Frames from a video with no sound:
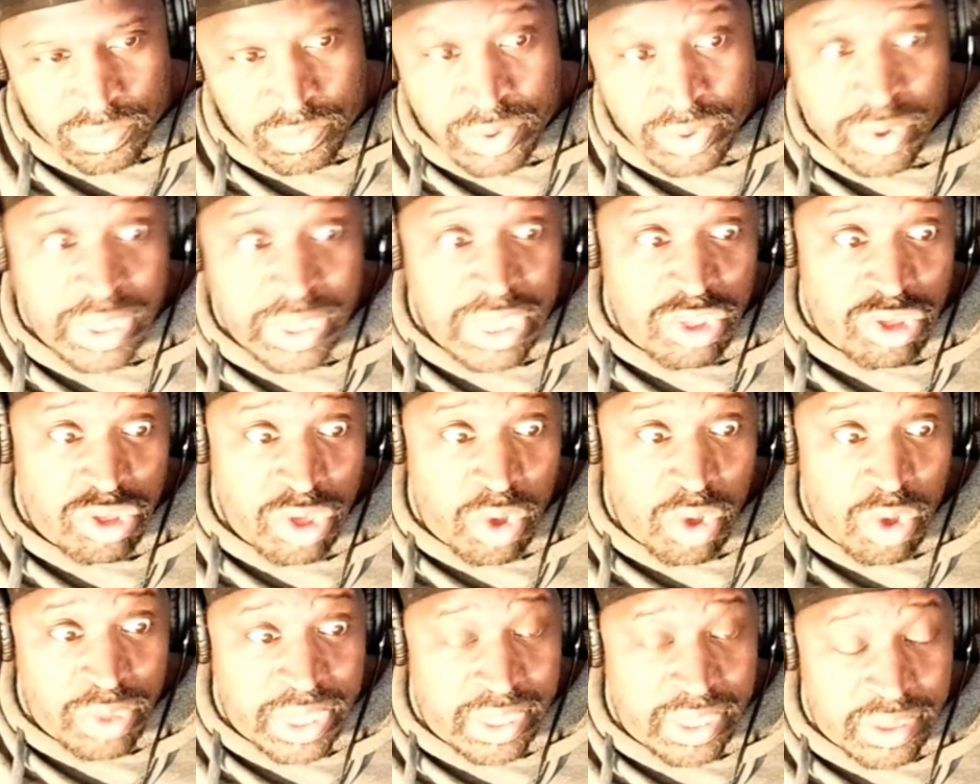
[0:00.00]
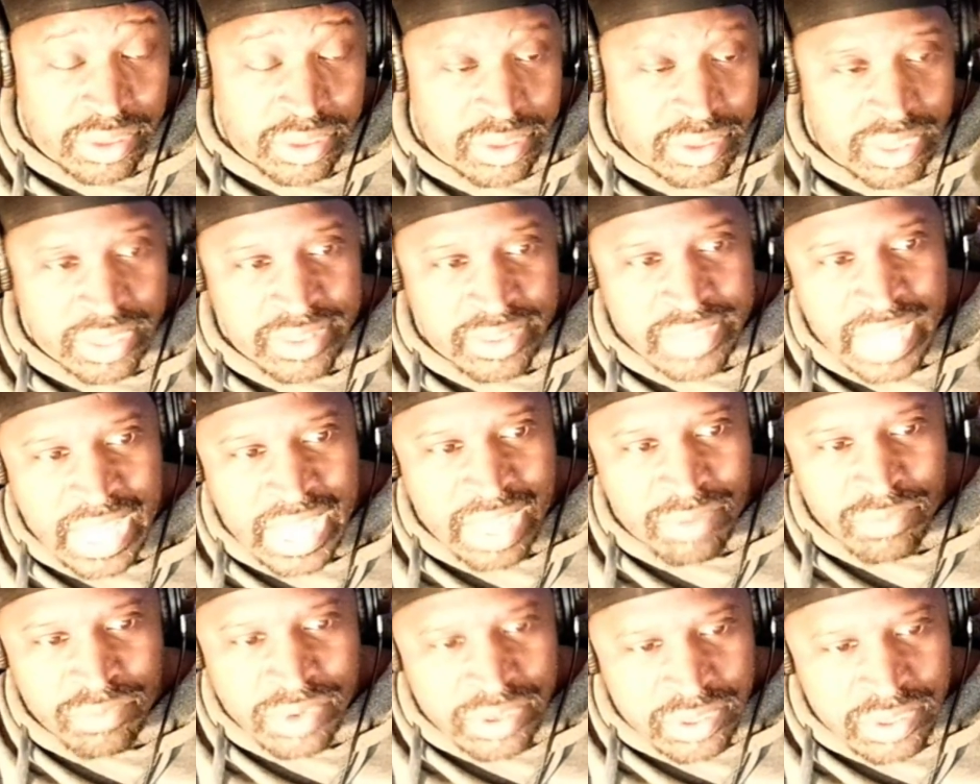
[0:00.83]
Will he choke this
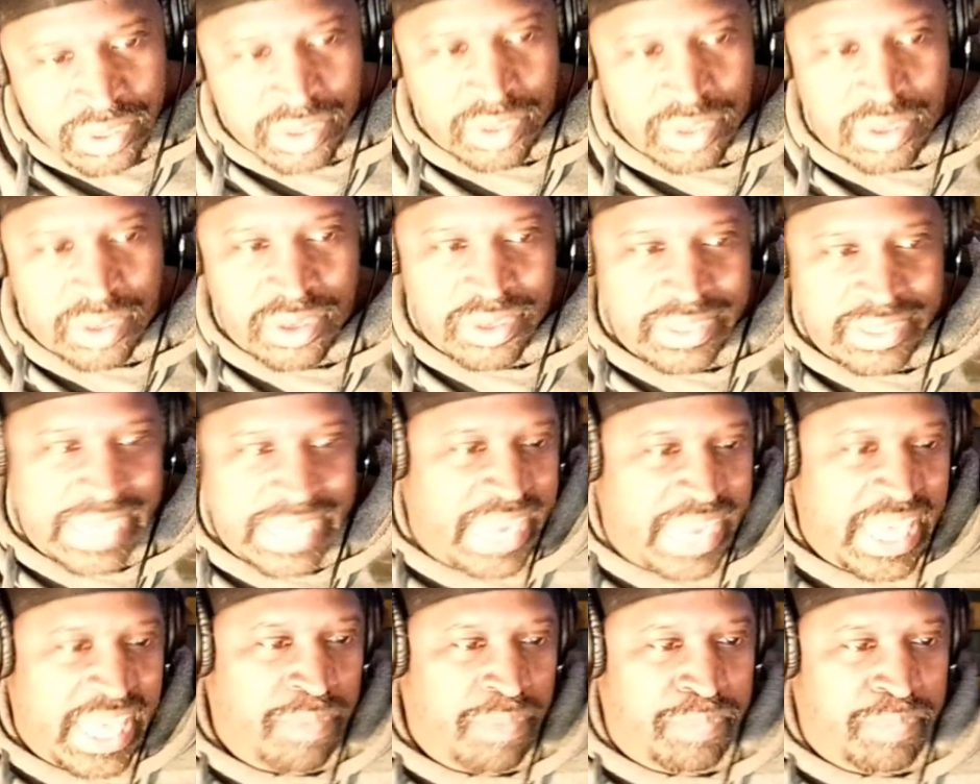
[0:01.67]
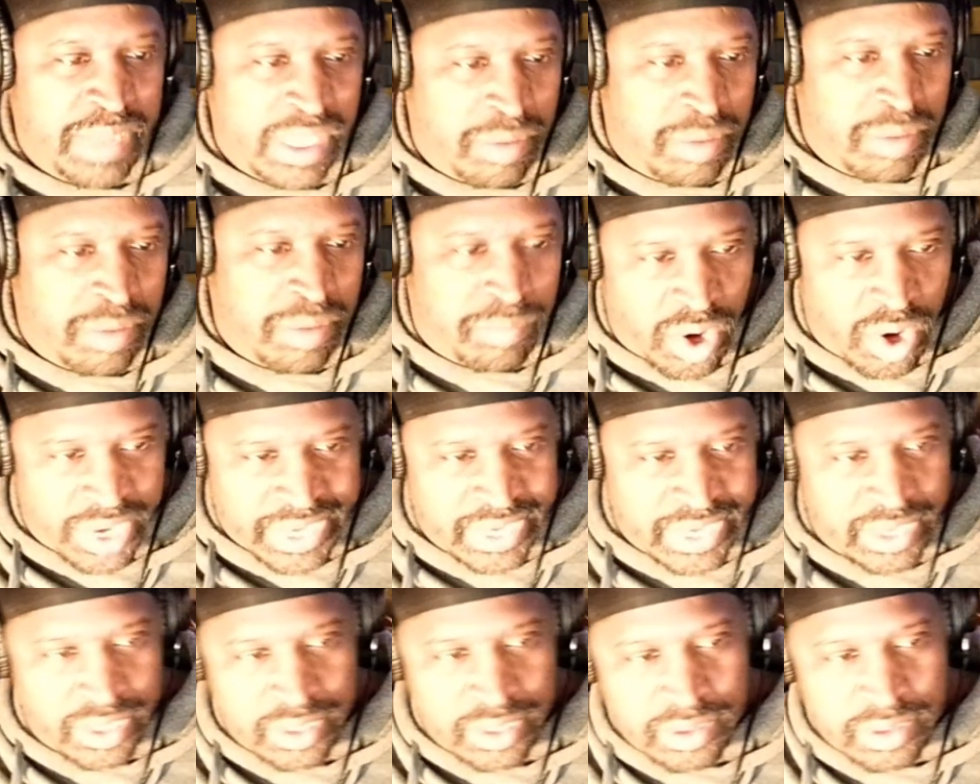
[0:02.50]
time? Will he? Now that's being
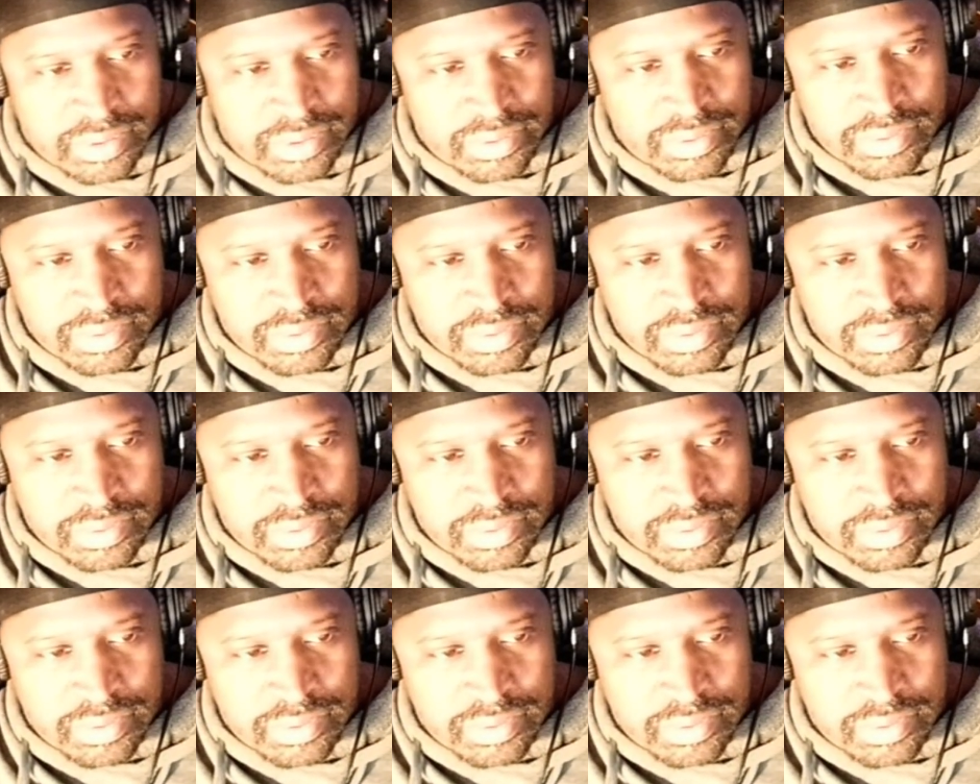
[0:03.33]
marketed.